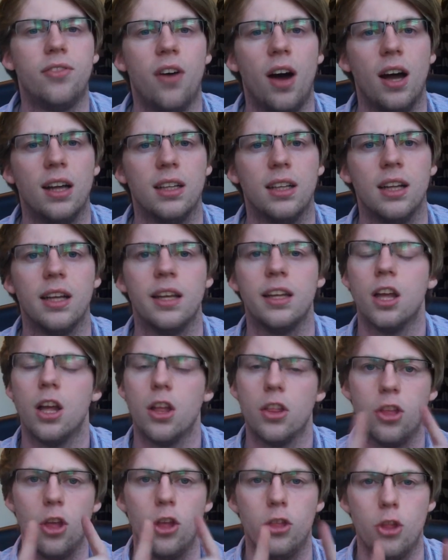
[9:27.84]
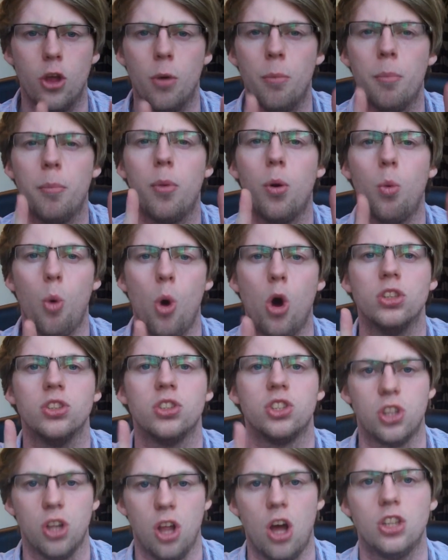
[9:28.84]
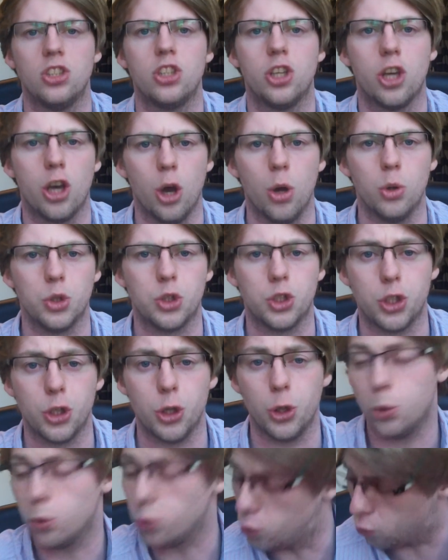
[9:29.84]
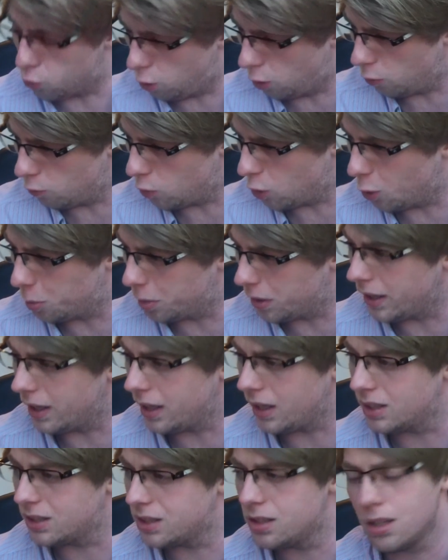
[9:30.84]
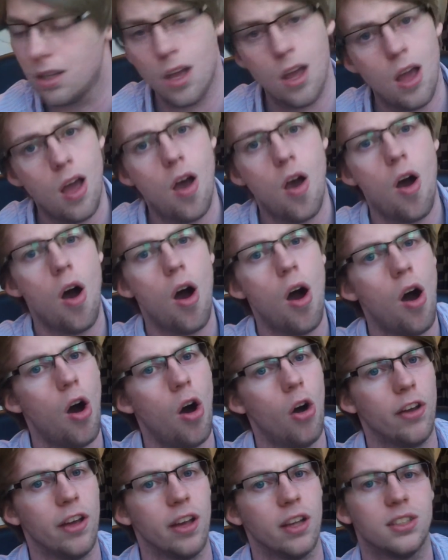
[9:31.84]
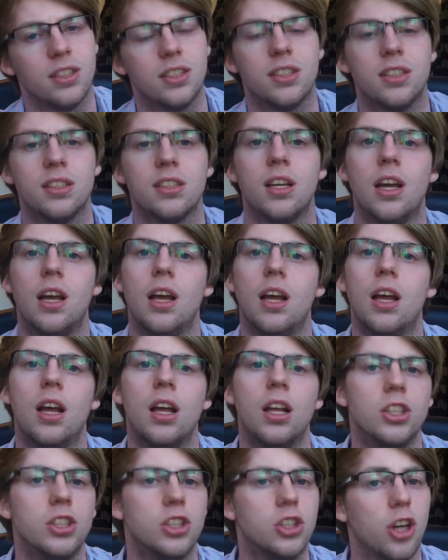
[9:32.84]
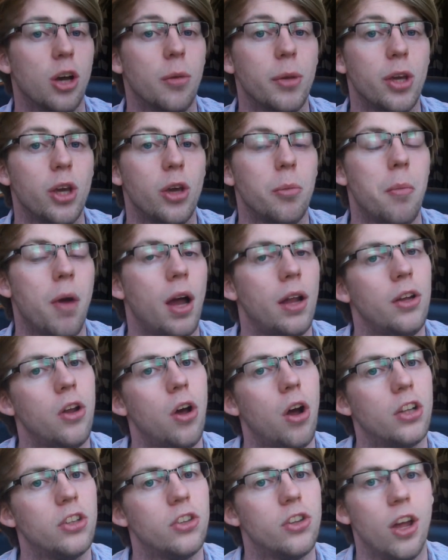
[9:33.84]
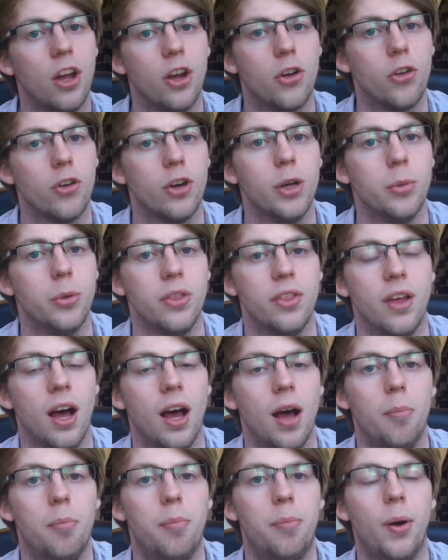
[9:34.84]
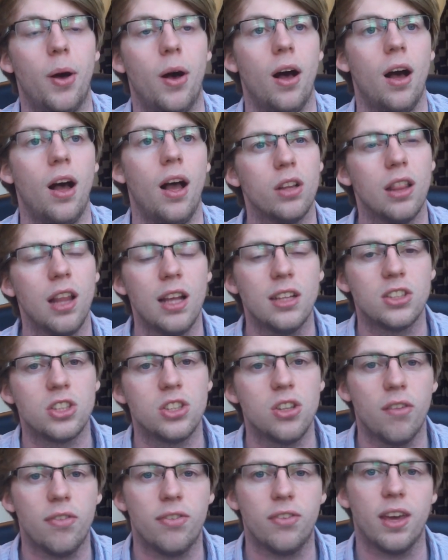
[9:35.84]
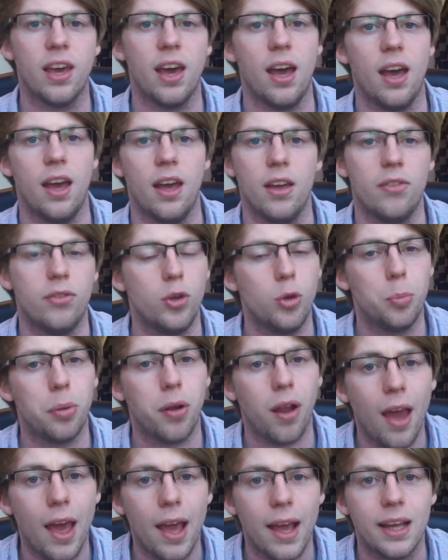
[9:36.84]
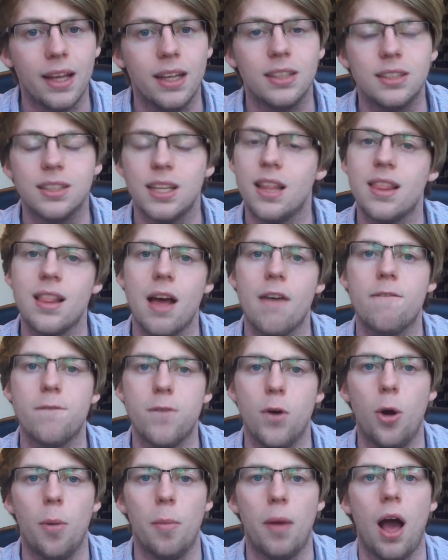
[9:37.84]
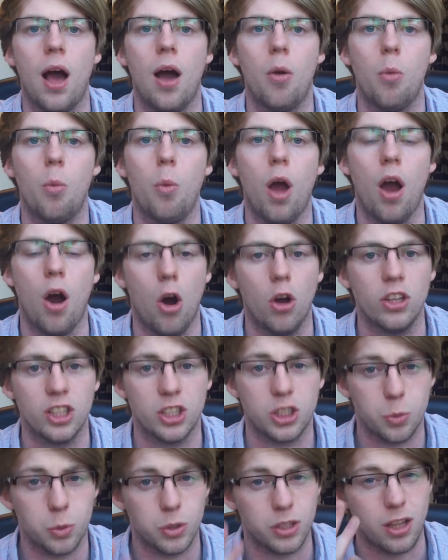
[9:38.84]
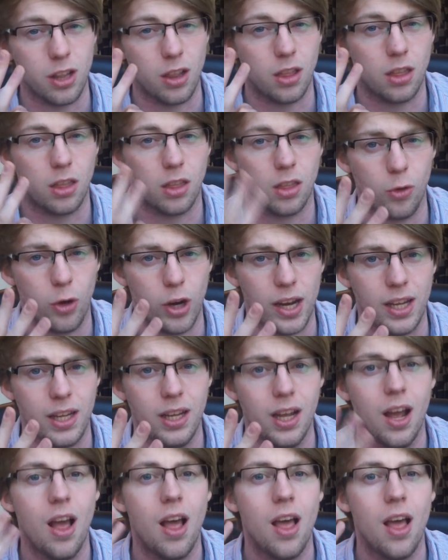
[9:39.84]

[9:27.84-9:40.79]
finally, the number 1 slot goes to, drumroll please, Honest. Some of you might not agree with that, but let's not forget, if you played in that format where Honest was at 3,